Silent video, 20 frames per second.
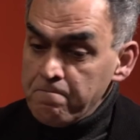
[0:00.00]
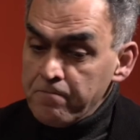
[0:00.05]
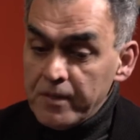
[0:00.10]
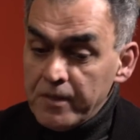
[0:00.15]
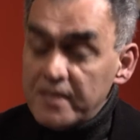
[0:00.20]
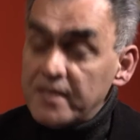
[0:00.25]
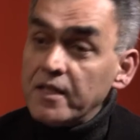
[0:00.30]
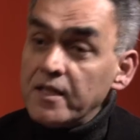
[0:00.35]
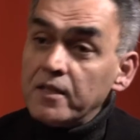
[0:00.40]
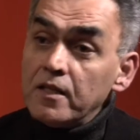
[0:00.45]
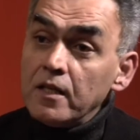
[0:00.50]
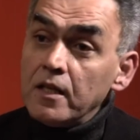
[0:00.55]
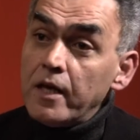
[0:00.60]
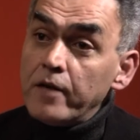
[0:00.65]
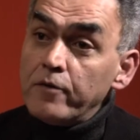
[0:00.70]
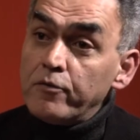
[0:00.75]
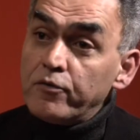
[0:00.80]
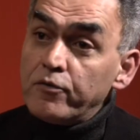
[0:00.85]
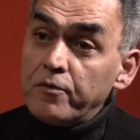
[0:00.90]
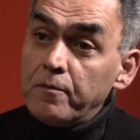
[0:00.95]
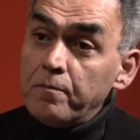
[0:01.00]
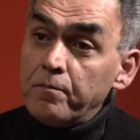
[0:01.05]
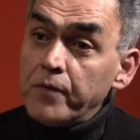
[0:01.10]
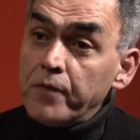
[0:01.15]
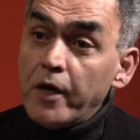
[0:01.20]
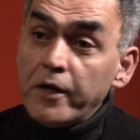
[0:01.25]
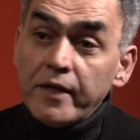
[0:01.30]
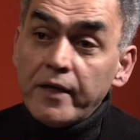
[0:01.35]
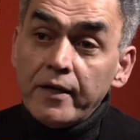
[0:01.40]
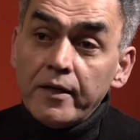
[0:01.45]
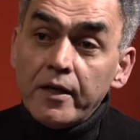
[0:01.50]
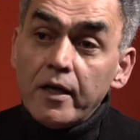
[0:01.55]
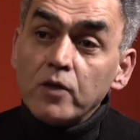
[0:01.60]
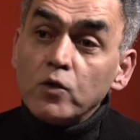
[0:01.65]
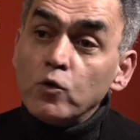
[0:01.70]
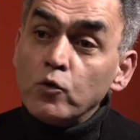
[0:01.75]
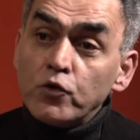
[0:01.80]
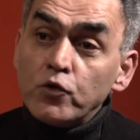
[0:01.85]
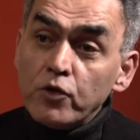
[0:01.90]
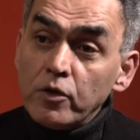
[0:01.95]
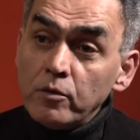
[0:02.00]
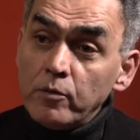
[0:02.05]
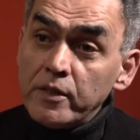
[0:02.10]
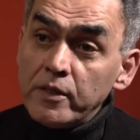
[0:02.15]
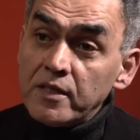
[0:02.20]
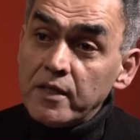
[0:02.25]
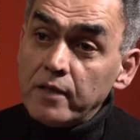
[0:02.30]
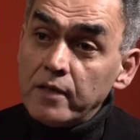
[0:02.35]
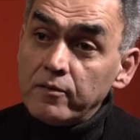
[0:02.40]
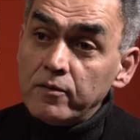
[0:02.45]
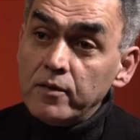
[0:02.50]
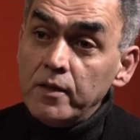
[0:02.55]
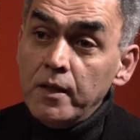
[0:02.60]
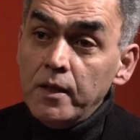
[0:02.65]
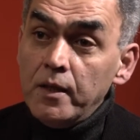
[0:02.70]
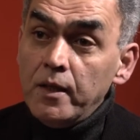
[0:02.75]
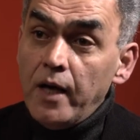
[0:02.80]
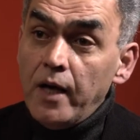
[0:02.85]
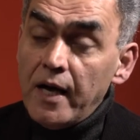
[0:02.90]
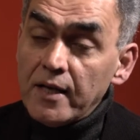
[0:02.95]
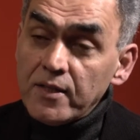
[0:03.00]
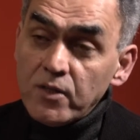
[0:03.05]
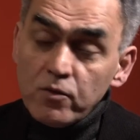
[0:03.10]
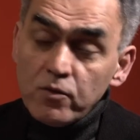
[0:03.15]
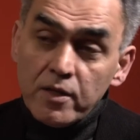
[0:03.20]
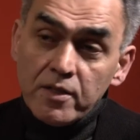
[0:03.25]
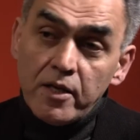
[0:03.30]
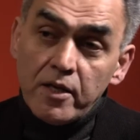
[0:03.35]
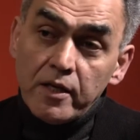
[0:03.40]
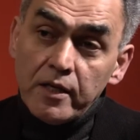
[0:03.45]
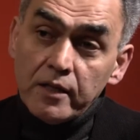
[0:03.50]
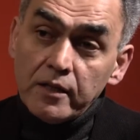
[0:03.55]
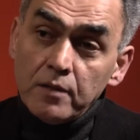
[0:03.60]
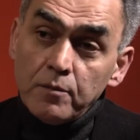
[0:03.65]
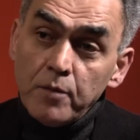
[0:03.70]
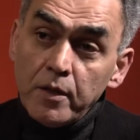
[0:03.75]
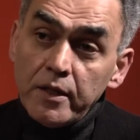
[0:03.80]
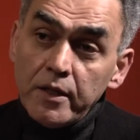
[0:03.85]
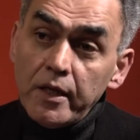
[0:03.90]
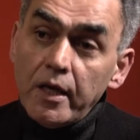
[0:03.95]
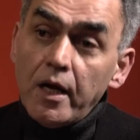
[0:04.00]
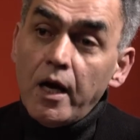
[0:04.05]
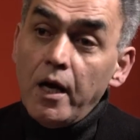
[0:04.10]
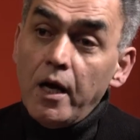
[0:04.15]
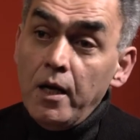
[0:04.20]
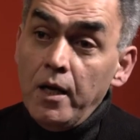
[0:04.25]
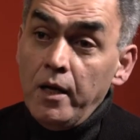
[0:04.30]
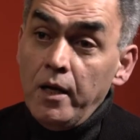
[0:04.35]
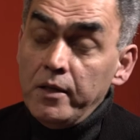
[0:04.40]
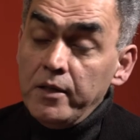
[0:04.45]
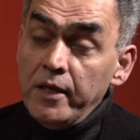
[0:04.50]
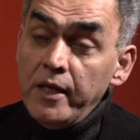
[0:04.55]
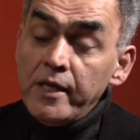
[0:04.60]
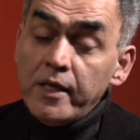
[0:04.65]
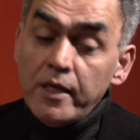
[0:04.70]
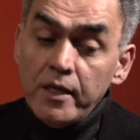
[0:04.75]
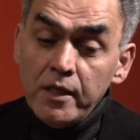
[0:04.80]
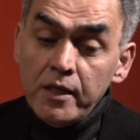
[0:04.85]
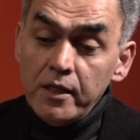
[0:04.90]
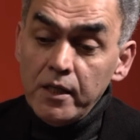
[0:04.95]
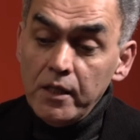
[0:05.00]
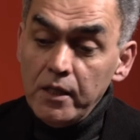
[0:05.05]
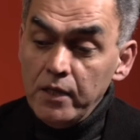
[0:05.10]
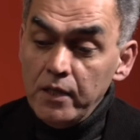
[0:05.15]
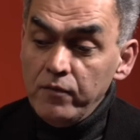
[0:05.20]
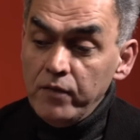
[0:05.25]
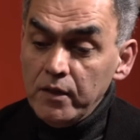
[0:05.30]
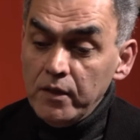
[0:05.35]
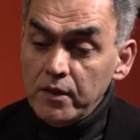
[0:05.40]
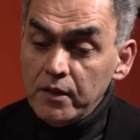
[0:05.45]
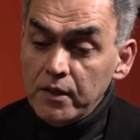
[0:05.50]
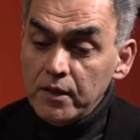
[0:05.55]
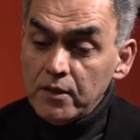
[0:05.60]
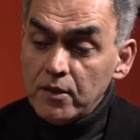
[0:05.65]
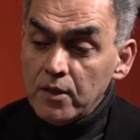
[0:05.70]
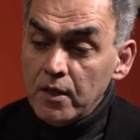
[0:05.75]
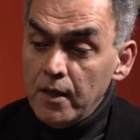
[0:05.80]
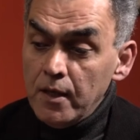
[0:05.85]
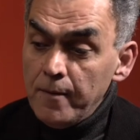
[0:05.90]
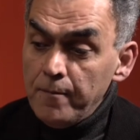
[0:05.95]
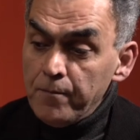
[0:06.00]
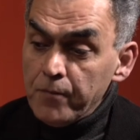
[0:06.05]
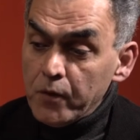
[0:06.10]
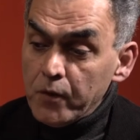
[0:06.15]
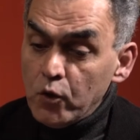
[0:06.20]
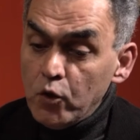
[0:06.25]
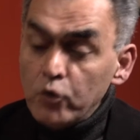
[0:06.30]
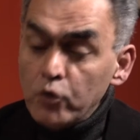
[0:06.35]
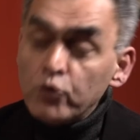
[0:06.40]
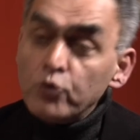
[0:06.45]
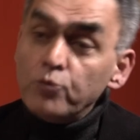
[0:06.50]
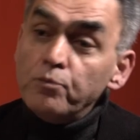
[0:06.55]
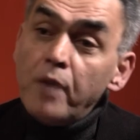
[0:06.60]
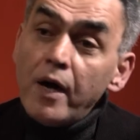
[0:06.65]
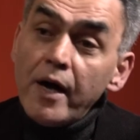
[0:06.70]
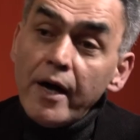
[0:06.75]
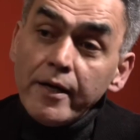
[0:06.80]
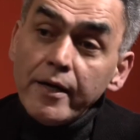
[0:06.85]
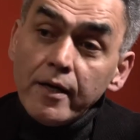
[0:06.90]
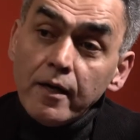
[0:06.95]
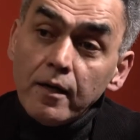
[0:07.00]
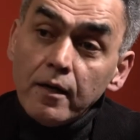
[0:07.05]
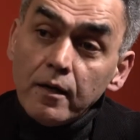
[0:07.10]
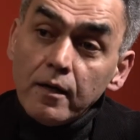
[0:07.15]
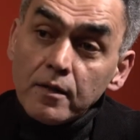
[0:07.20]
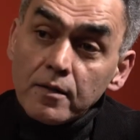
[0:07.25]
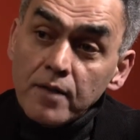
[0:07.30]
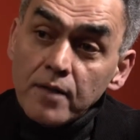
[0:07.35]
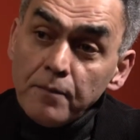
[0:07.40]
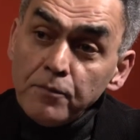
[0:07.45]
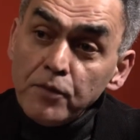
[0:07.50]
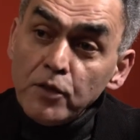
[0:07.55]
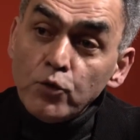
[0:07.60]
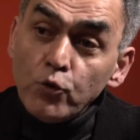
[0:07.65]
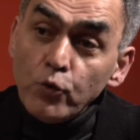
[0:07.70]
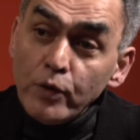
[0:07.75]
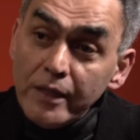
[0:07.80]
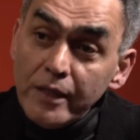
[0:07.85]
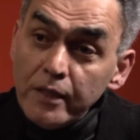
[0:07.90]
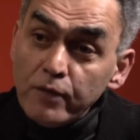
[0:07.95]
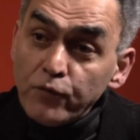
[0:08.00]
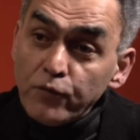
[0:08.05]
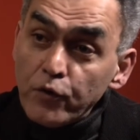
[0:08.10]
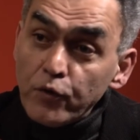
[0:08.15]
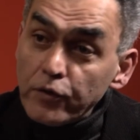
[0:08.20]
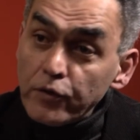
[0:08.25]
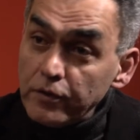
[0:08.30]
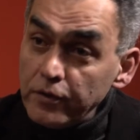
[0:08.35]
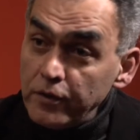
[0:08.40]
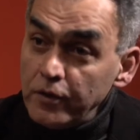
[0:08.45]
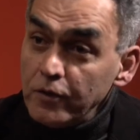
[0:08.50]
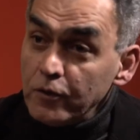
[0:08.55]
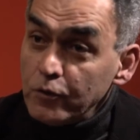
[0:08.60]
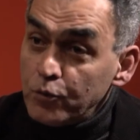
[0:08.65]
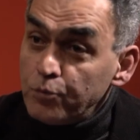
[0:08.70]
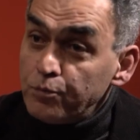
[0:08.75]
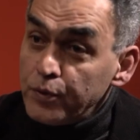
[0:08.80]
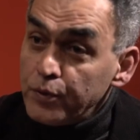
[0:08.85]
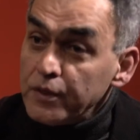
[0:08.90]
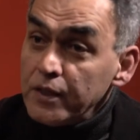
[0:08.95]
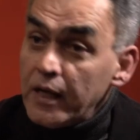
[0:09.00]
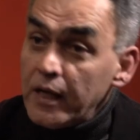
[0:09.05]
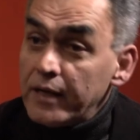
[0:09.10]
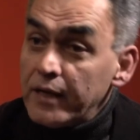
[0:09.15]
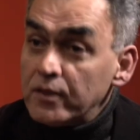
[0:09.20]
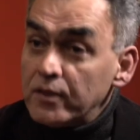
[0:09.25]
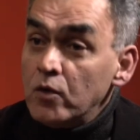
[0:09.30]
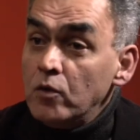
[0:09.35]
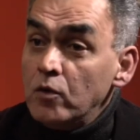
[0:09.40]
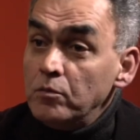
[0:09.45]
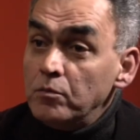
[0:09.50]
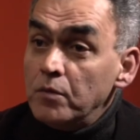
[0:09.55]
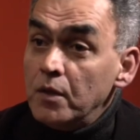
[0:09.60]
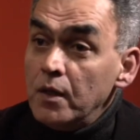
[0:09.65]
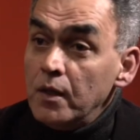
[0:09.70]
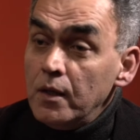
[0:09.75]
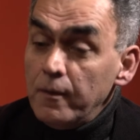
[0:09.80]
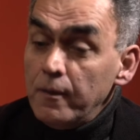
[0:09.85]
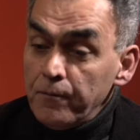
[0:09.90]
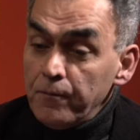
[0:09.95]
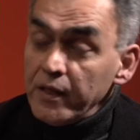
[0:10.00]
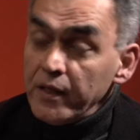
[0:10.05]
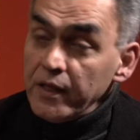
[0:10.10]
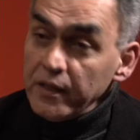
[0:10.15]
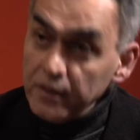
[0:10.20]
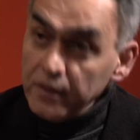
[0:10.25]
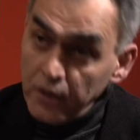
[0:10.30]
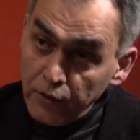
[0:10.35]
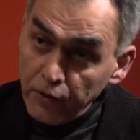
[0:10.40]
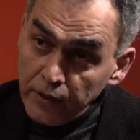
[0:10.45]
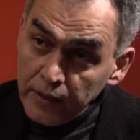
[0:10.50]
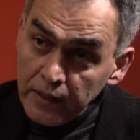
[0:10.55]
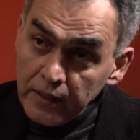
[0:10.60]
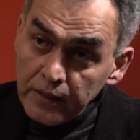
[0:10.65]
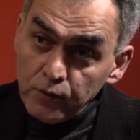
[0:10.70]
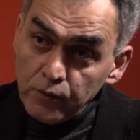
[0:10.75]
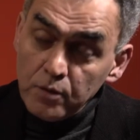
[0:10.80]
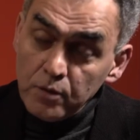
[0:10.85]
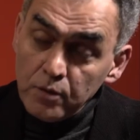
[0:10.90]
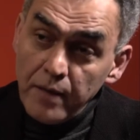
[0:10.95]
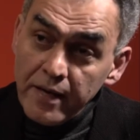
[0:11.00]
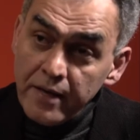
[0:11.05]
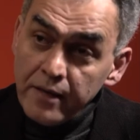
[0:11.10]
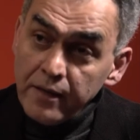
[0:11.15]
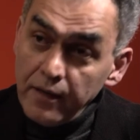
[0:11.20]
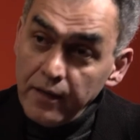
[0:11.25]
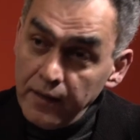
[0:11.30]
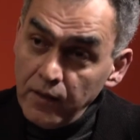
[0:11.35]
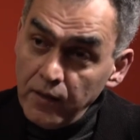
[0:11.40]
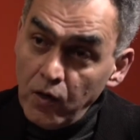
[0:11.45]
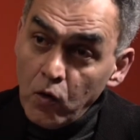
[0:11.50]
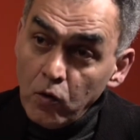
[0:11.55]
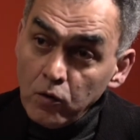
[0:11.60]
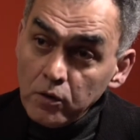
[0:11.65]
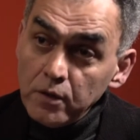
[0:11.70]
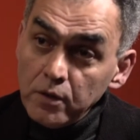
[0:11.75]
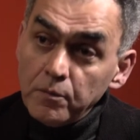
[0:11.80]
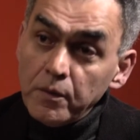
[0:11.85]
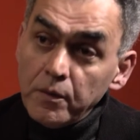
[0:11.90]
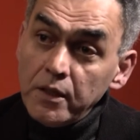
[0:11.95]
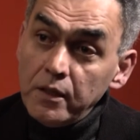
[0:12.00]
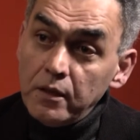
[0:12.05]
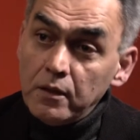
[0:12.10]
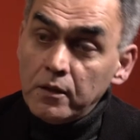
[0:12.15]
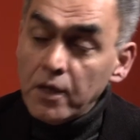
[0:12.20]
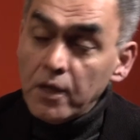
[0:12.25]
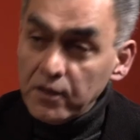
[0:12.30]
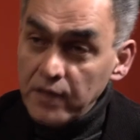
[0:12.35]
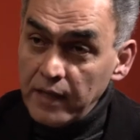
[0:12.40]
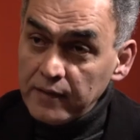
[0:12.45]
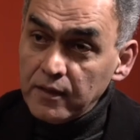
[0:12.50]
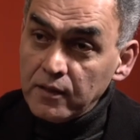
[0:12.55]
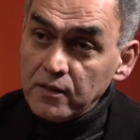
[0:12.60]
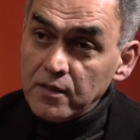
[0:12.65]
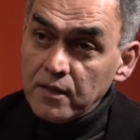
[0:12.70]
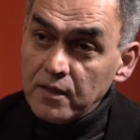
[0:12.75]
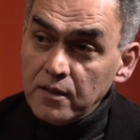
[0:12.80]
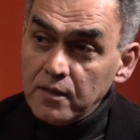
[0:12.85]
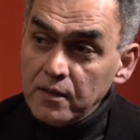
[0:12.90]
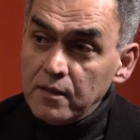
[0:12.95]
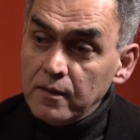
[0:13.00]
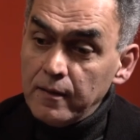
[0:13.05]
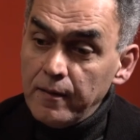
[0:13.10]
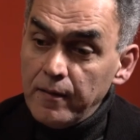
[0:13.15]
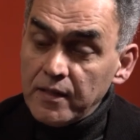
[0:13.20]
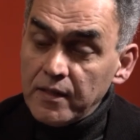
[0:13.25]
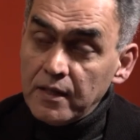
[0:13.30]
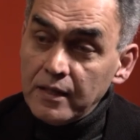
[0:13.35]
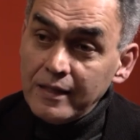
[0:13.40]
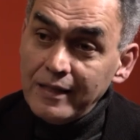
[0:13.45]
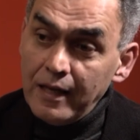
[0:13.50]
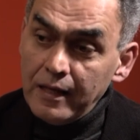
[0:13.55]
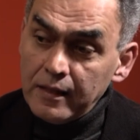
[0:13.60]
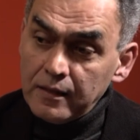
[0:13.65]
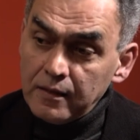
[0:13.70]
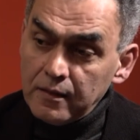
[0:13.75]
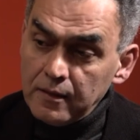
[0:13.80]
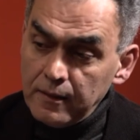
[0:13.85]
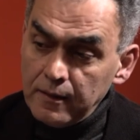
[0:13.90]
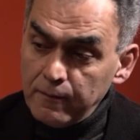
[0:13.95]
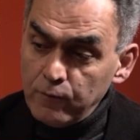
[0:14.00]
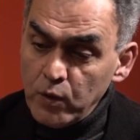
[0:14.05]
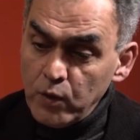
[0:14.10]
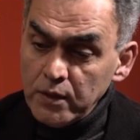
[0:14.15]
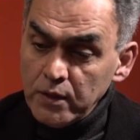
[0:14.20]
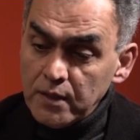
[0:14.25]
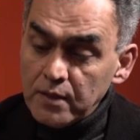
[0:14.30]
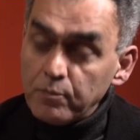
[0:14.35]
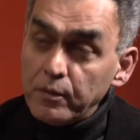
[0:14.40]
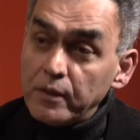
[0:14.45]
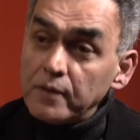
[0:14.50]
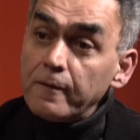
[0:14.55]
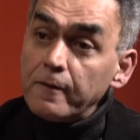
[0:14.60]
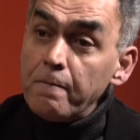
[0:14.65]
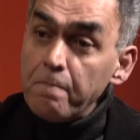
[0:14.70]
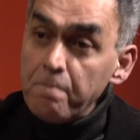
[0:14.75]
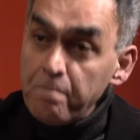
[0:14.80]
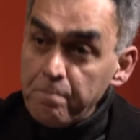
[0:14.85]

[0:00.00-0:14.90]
this is not a life. I cannot control myself. As soon as I get the money, he, he even didn't go to buy something to eat for, you know, to put it at home directly to the bank and all the money, not at, its, uh, at, uh, at uh, once, but